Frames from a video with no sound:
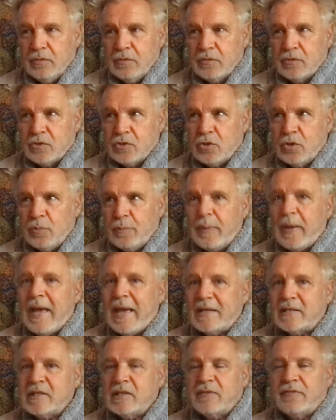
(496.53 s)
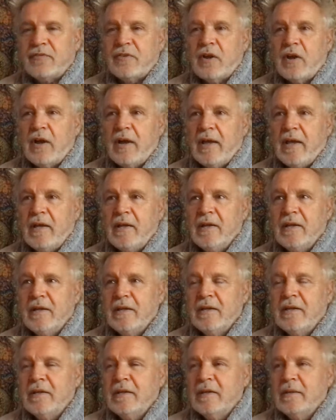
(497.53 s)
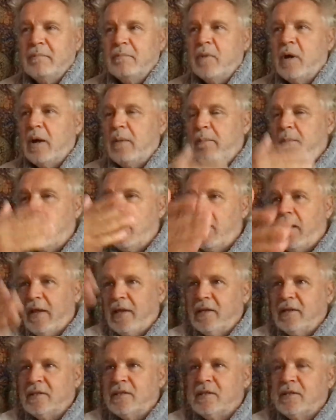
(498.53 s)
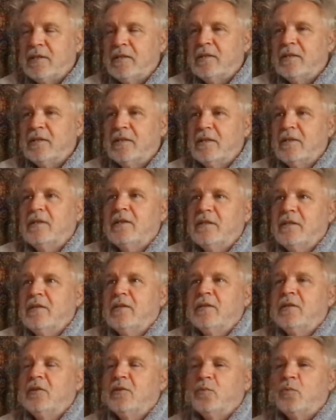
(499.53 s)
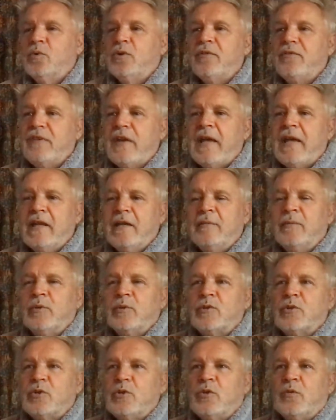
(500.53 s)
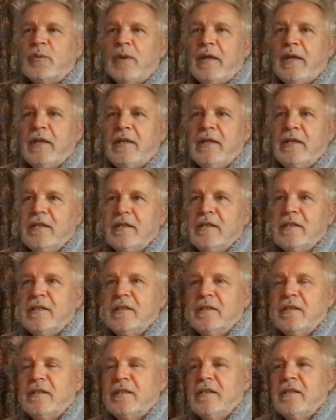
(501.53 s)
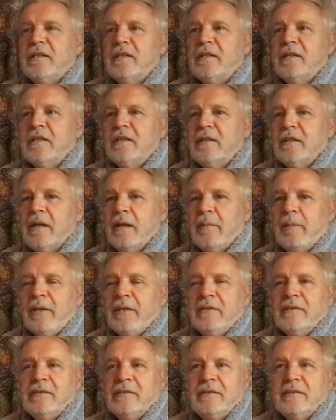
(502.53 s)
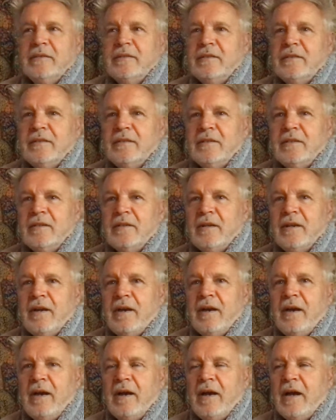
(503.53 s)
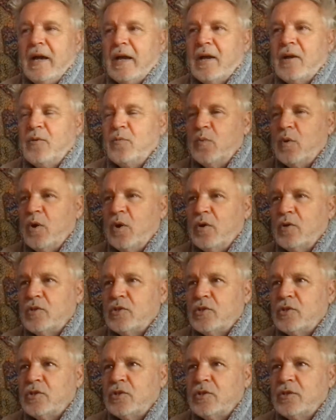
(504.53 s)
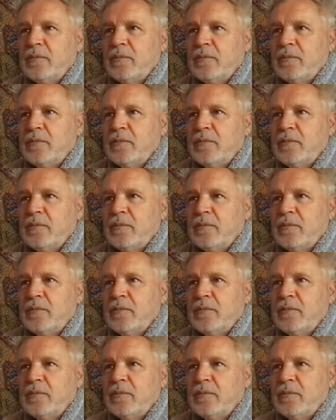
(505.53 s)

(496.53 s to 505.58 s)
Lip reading: to pacify my mind were available to me. I mean, I could watch,